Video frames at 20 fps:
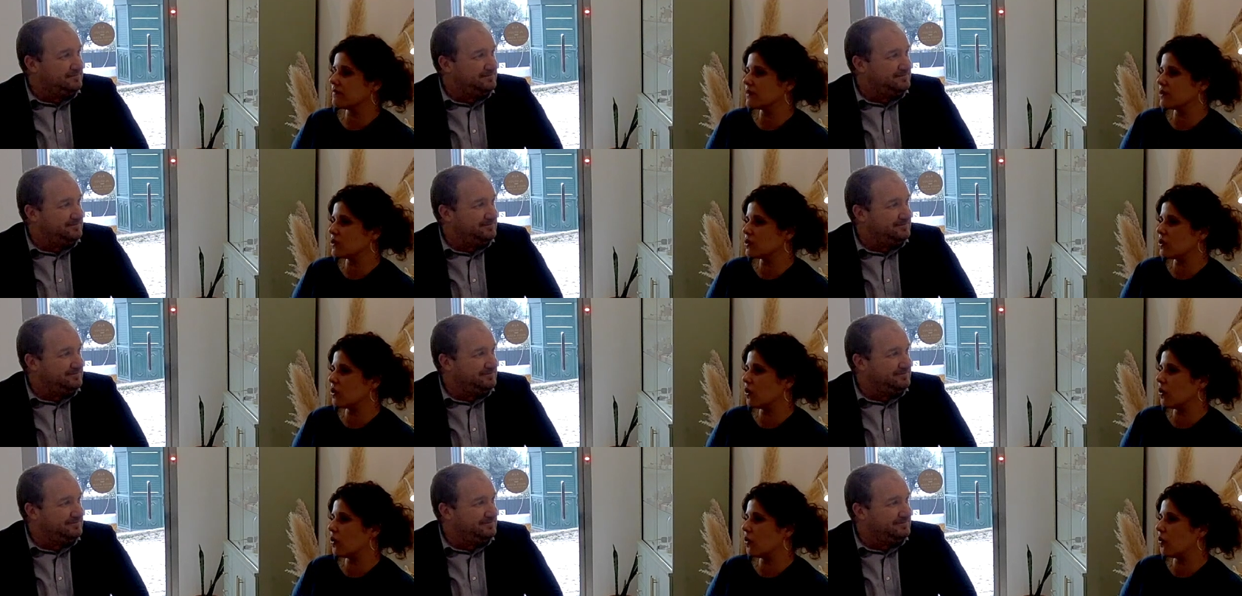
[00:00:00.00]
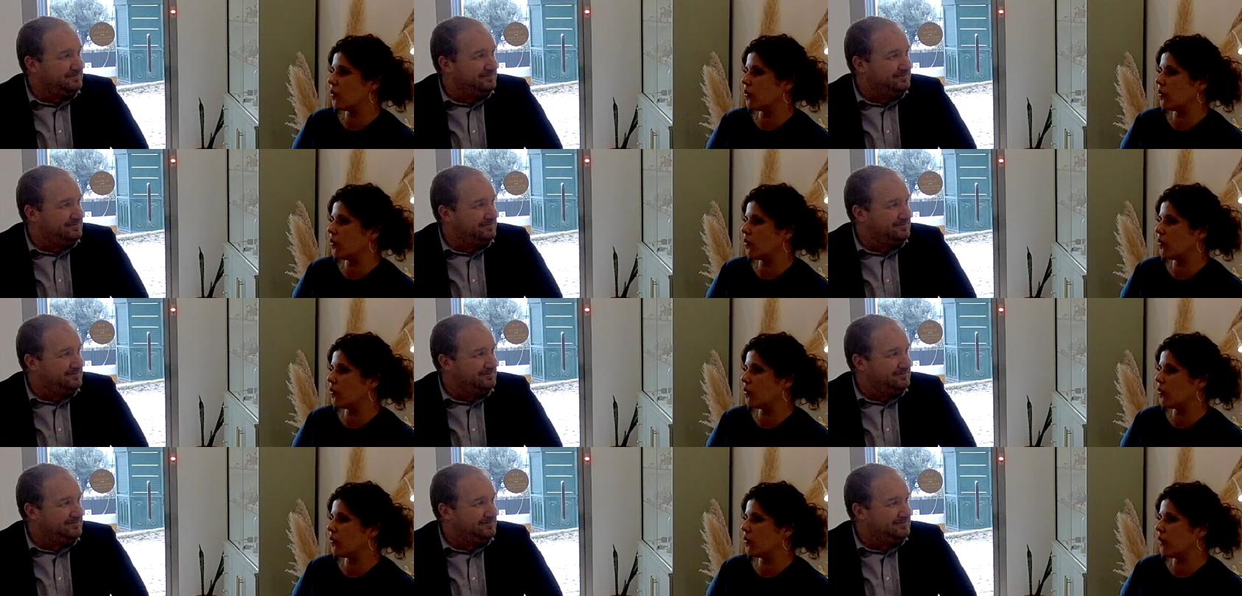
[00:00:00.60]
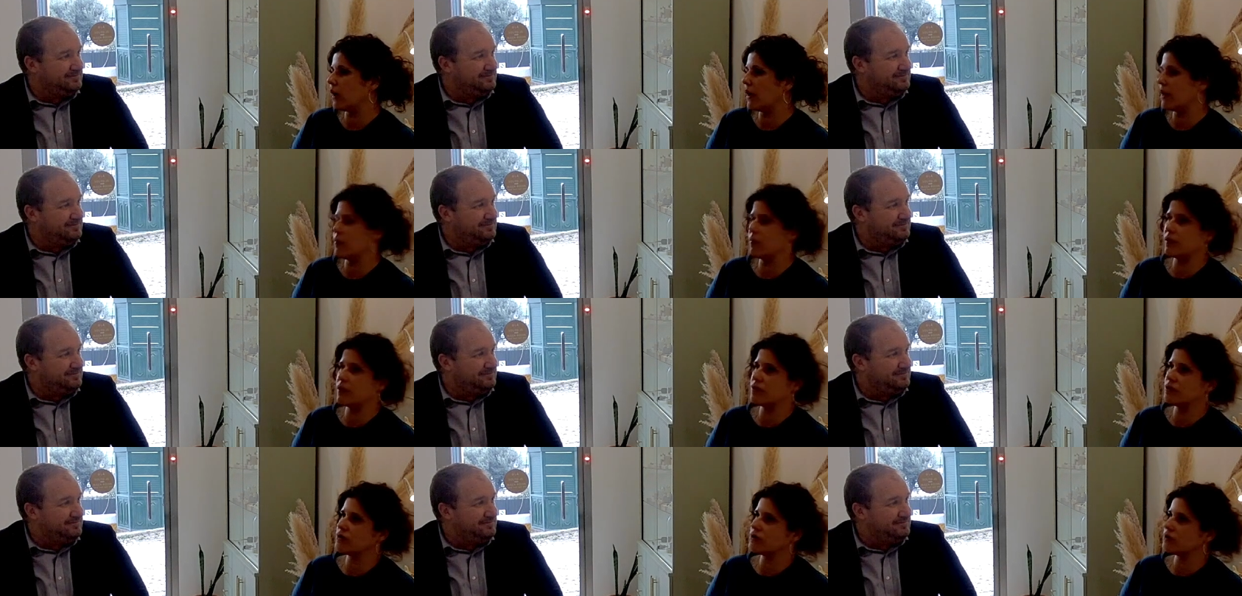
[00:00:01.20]
Speaker 1: So I
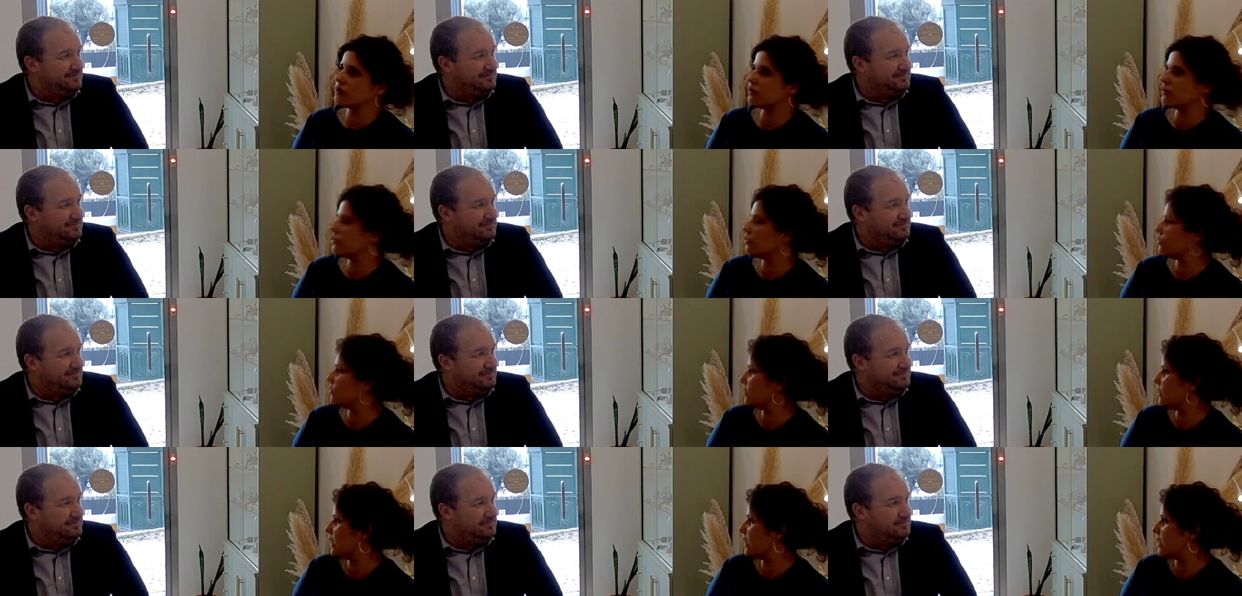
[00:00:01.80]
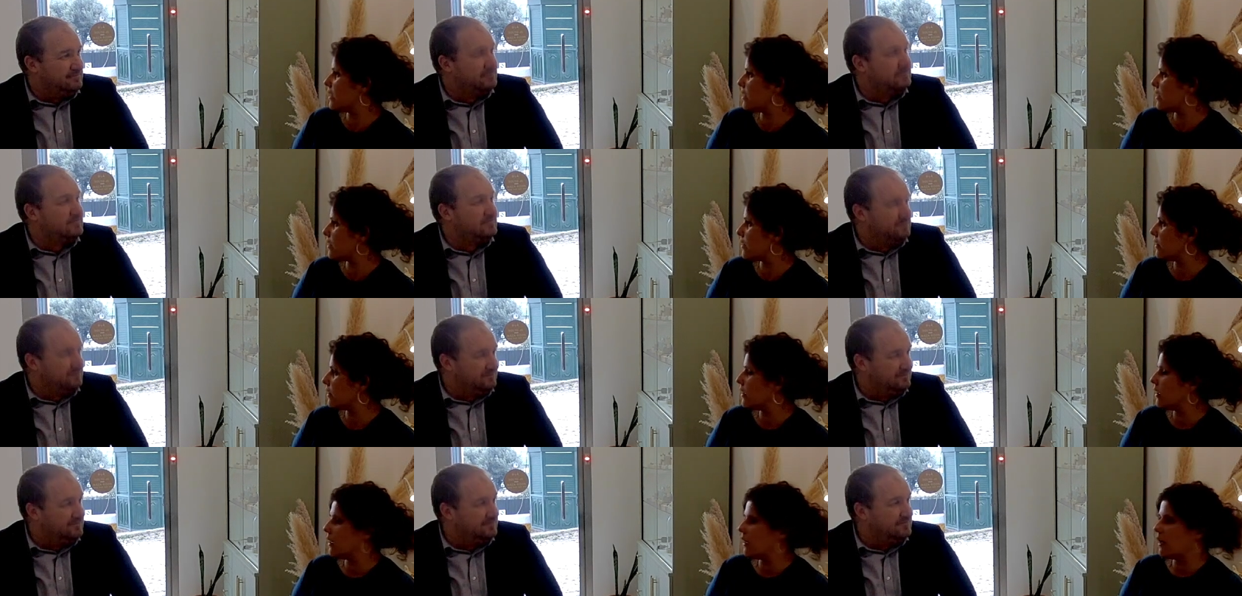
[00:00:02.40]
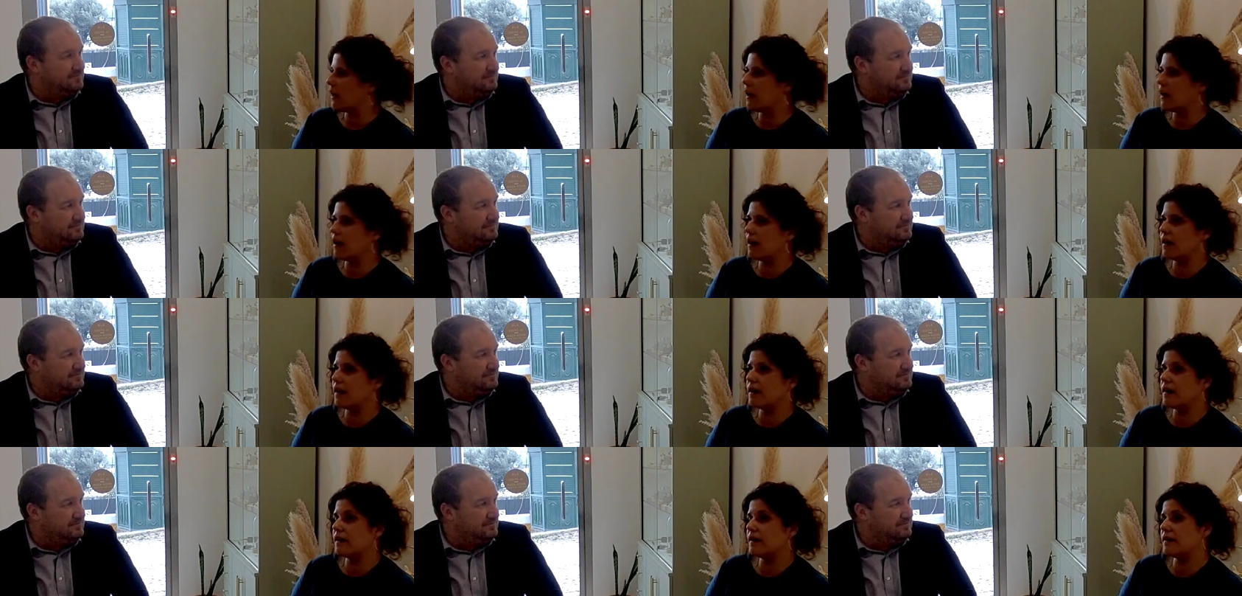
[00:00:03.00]
went to school there.
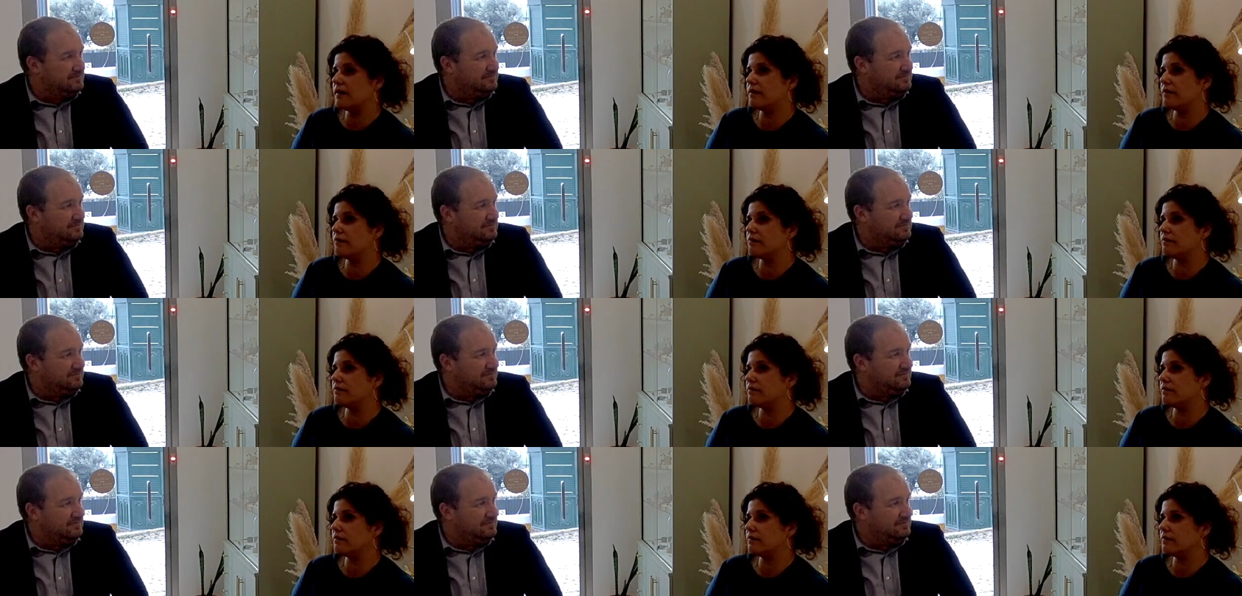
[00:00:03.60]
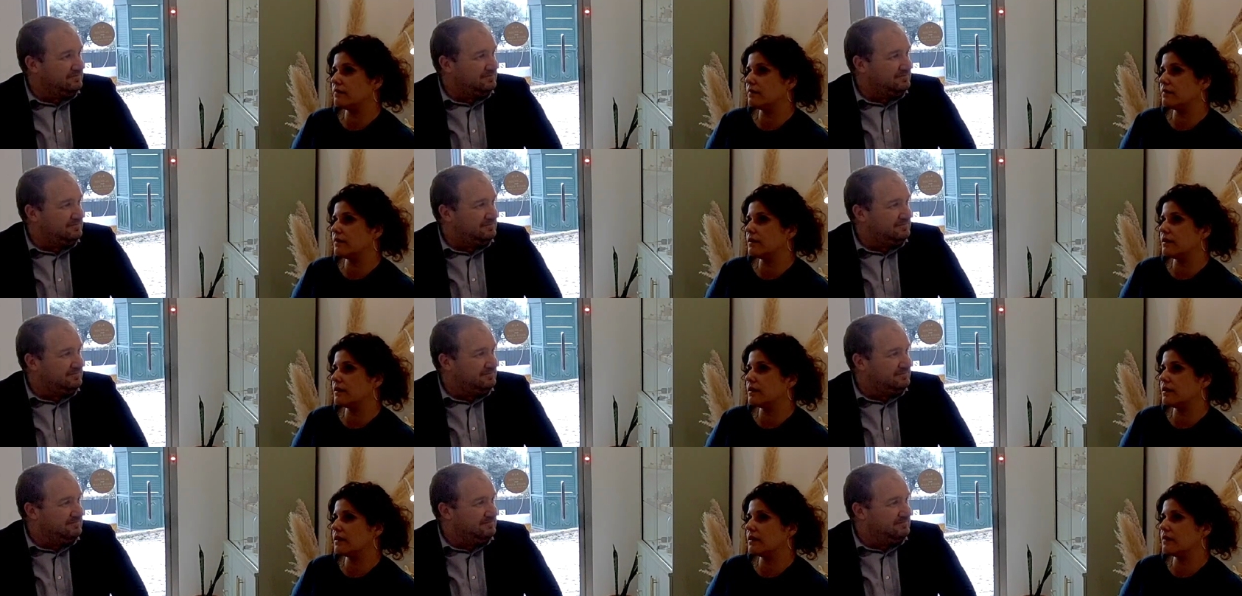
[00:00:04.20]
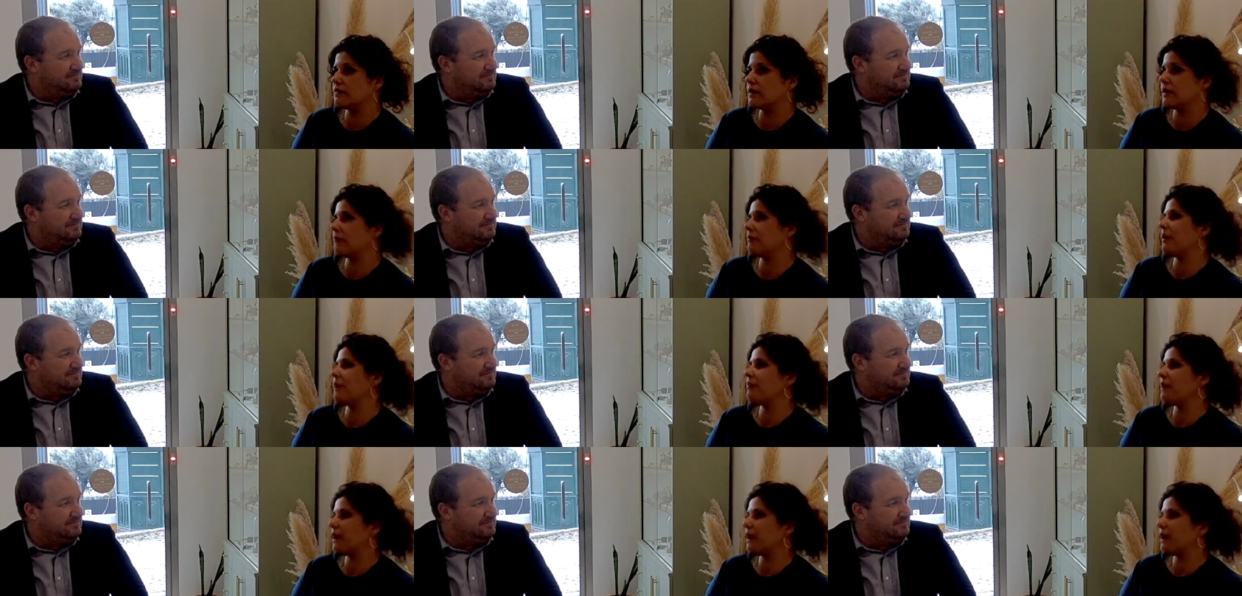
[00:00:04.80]
And my